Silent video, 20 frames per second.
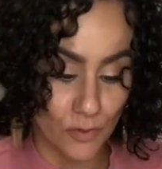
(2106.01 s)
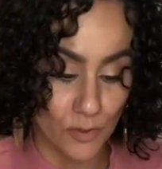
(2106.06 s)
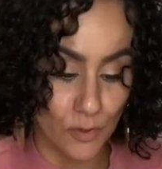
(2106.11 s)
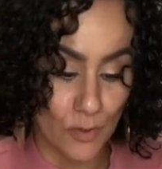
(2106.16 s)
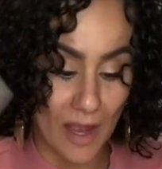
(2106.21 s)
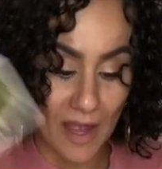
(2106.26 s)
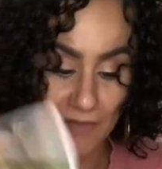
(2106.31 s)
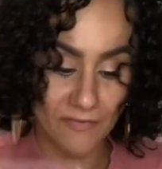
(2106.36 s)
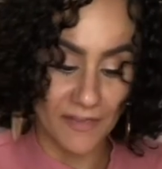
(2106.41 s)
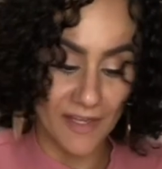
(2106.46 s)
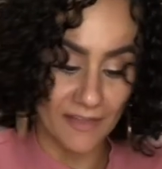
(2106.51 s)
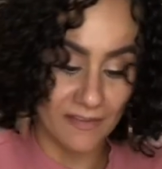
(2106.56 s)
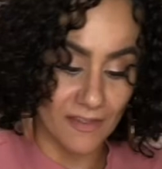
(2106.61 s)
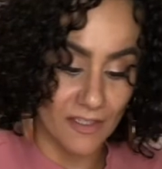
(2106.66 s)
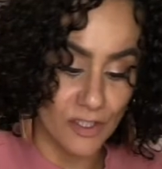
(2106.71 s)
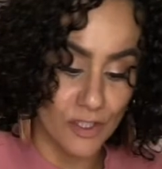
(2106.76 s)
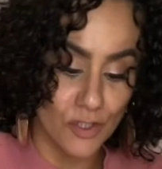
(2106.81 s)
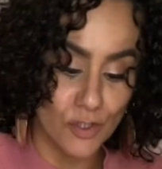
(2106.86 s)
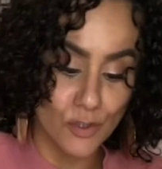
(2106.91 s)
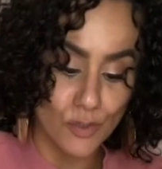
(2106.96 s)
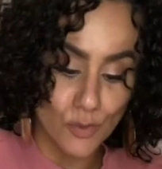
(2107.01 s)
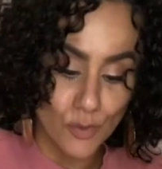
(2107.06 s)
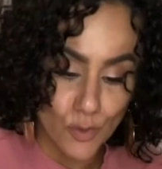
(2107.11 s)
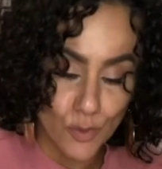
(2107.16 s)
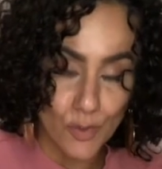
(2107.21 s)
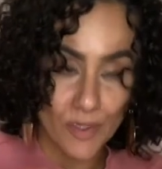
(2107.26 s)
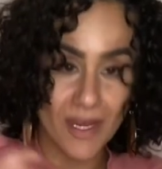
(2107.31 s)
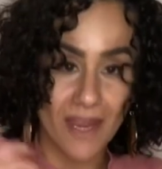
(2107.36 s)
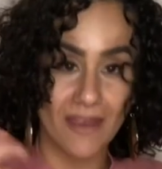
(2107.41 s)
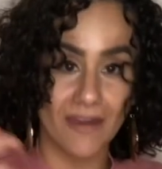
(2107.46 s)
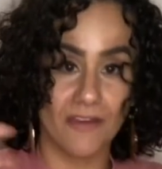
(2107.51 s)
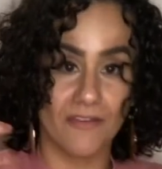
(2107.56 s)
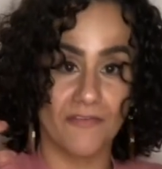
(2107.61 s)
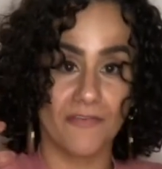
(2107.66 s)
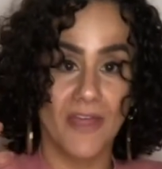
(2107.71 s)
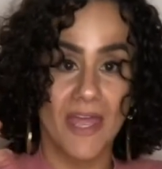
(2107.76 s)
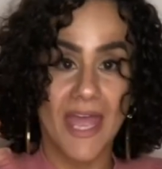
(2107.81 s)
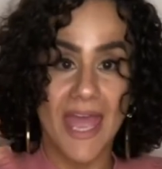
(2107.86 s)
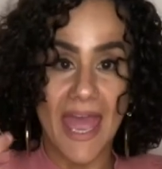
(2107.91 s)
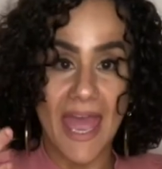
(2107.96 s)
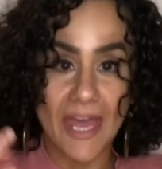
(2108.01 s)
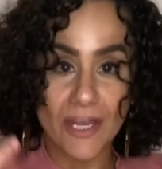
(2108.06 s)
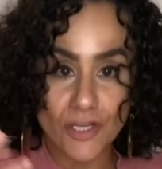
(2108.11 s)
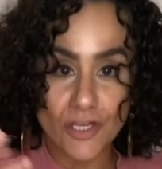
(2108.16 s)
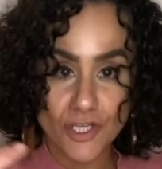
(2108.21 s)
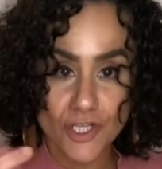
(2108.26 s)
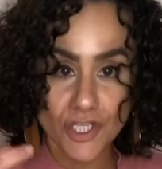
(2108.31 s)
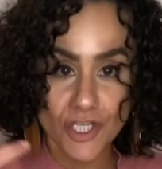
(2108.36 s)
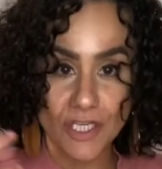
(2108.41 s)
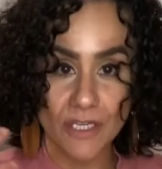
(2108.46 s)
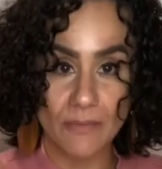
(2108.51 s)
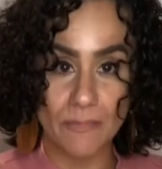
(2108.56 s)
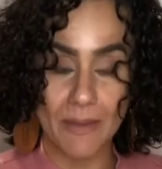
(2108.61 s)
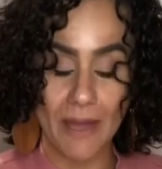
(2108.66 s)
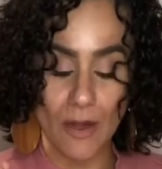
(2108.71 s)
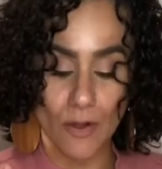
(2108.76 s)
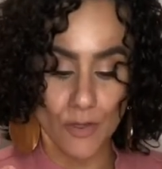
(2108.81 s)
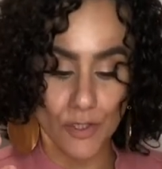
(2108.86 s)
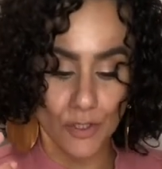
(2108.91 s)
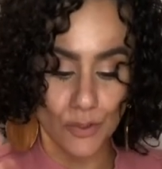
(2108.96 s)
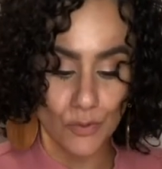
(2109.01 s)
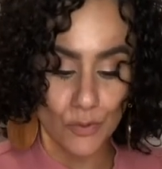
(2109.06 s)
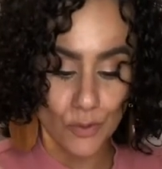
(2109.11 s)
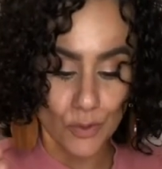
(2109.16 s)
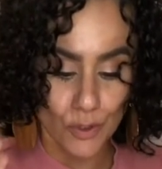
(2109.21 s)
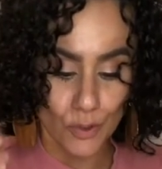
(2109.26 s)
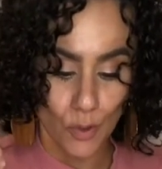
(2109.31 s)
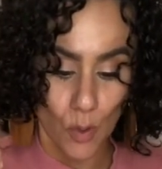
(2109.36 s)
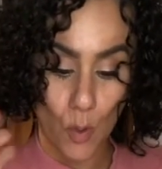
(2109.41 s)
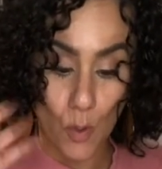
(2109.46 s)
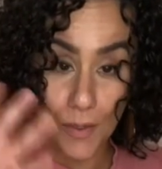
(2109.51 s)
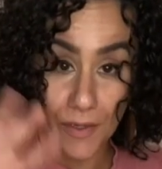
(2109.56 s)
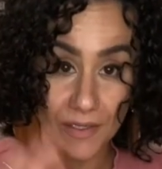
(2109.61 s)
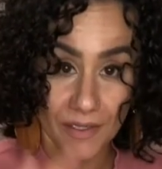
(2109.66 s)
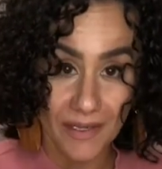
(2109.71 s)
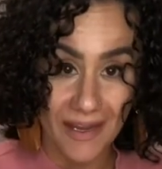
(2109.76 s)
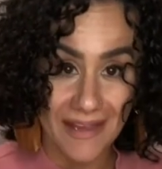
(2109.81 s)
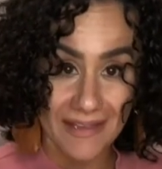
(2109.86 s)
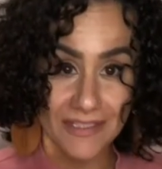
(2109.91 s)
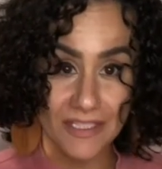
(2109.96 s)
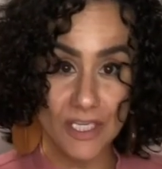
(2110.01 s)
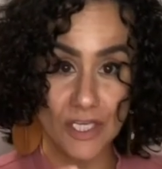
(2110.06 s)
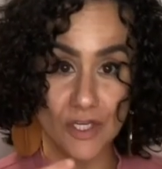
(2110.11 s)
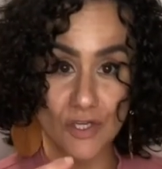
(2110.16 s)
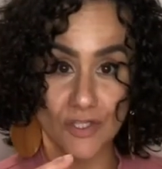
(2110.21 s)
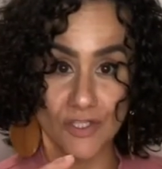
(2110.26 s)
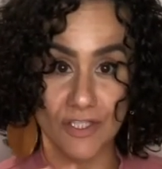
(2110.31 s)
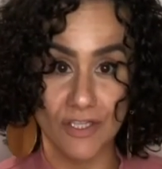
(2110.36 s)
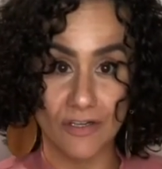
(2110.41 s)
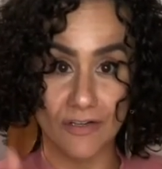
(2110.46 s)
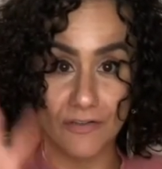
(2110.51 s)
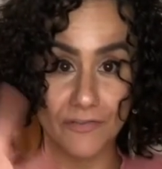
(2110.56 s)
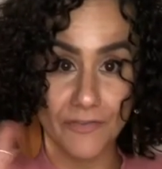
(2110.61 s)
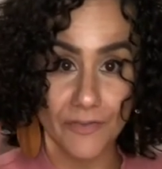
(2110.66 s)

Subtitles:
You have like this new creative energy about you. You're organizing yourself.